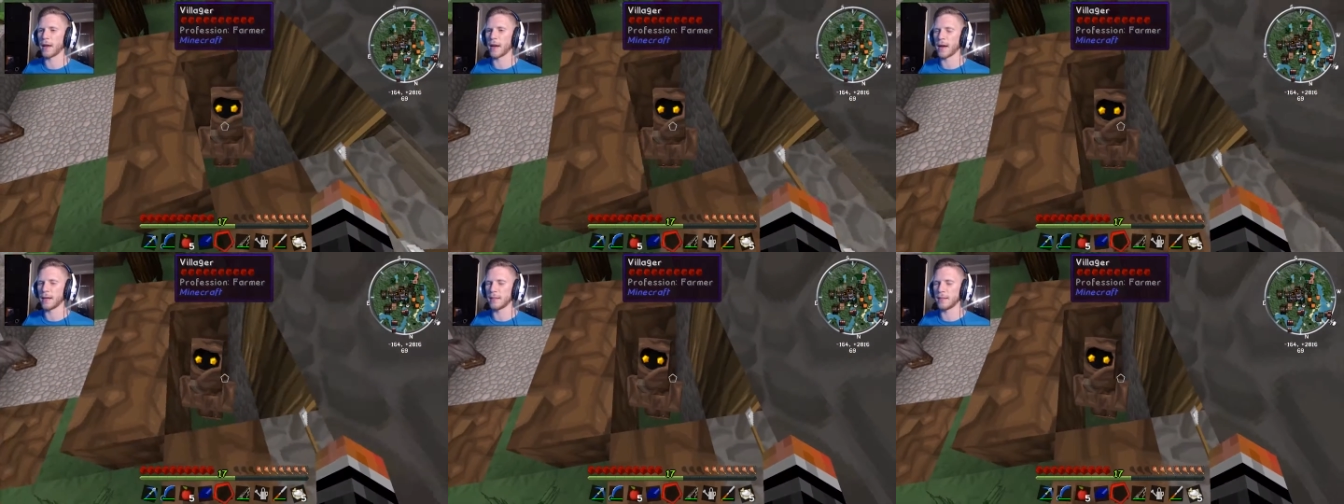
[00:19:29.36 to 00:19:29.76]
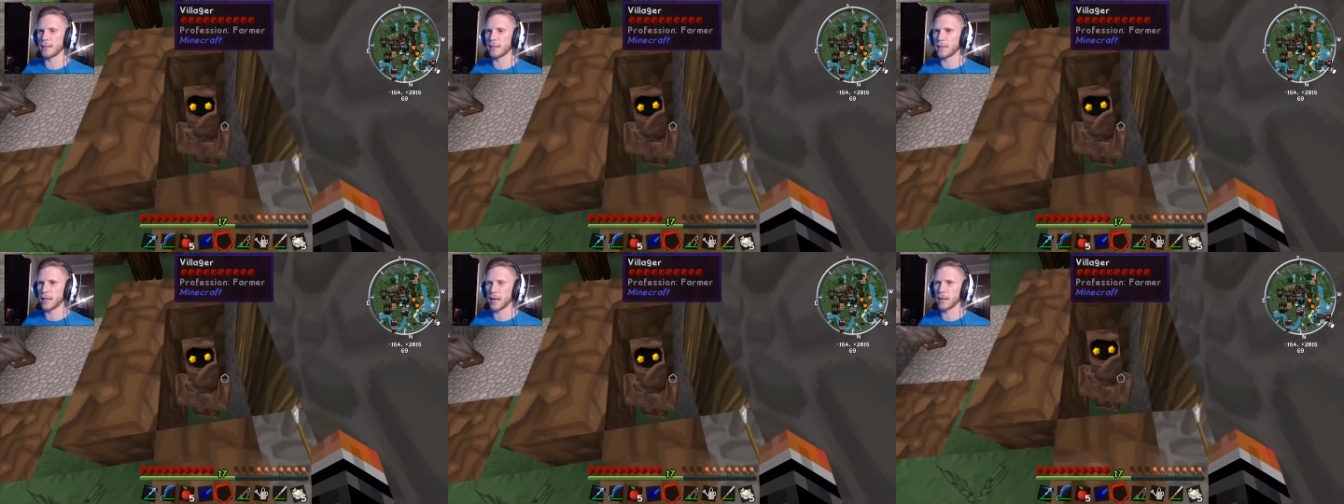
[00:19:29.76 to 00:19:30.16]

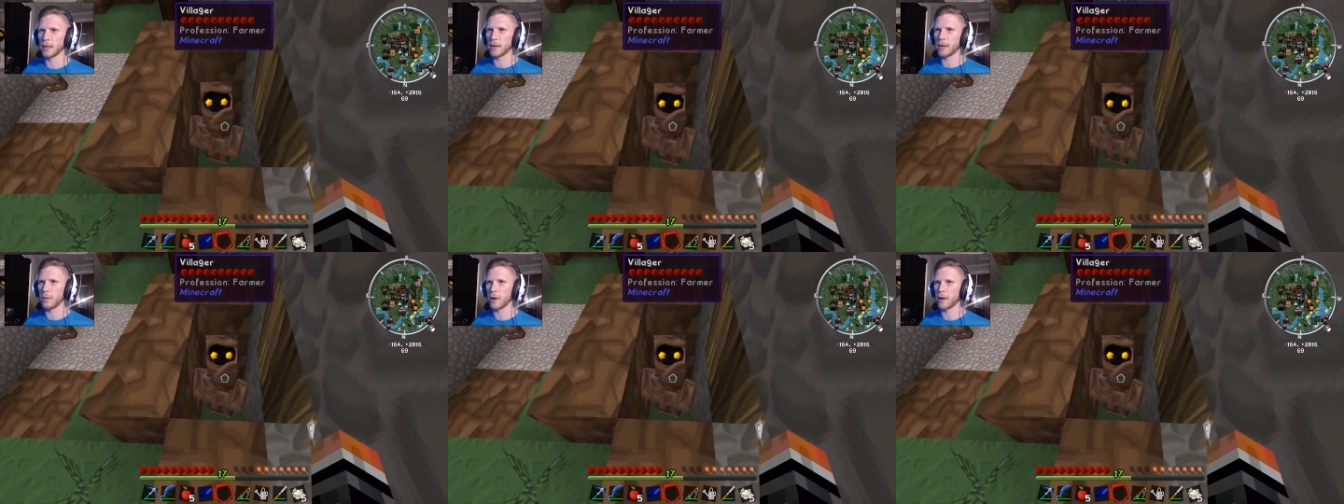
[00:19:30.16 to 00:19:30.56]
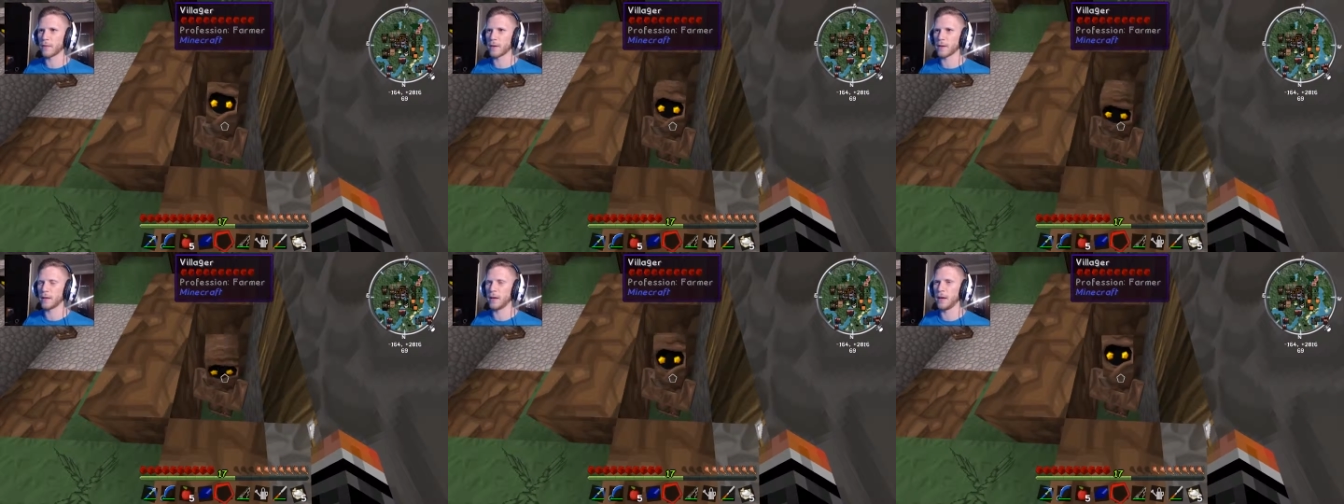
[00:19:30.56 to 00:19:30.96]
guys, take a look at what I
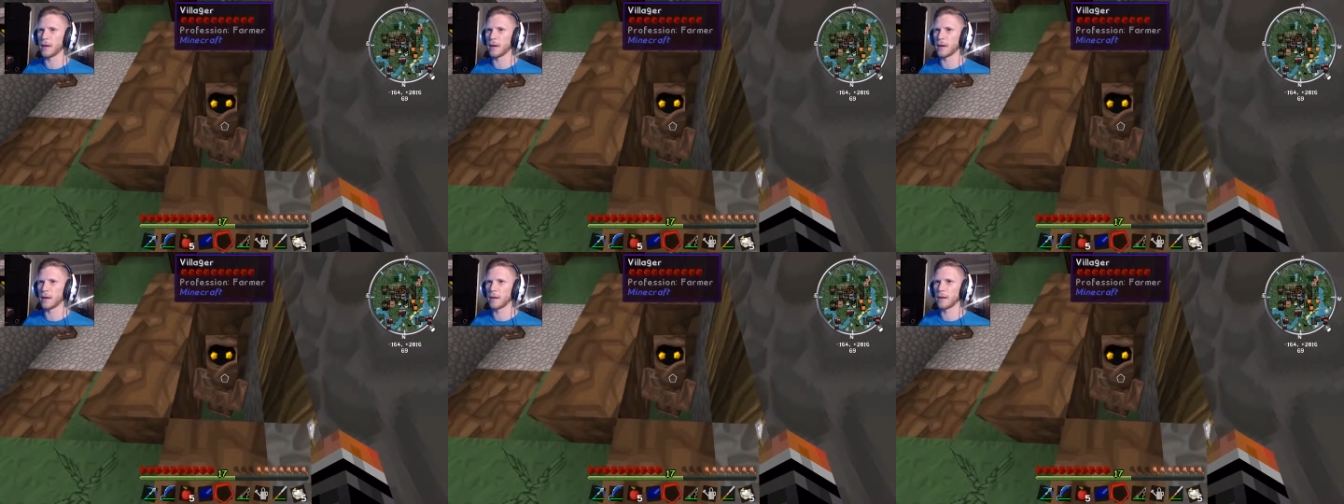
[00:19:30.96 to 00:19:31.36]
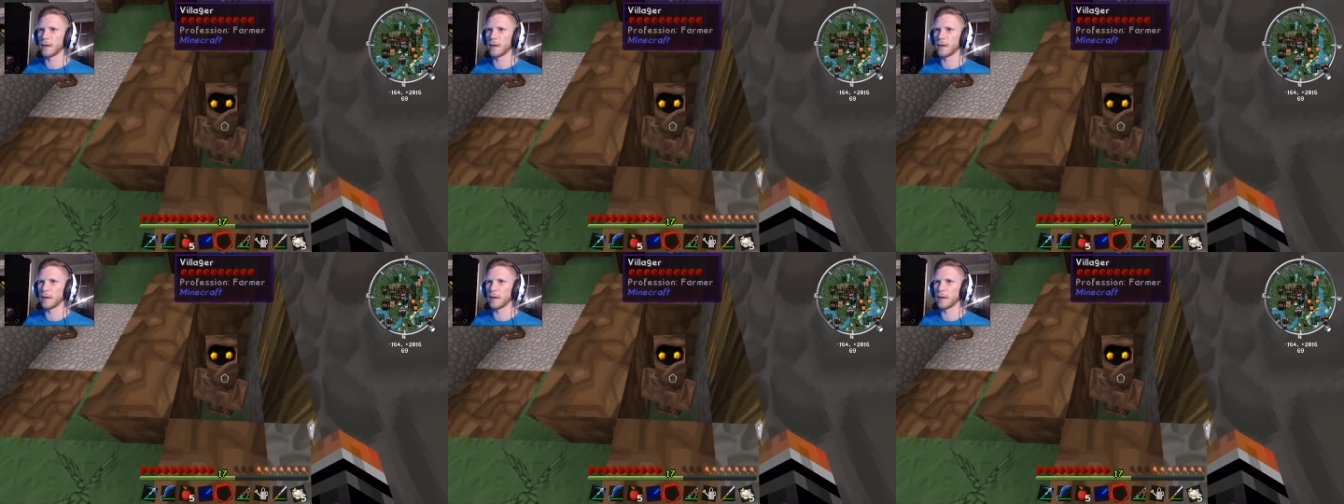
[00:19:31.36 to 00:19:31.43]
found here.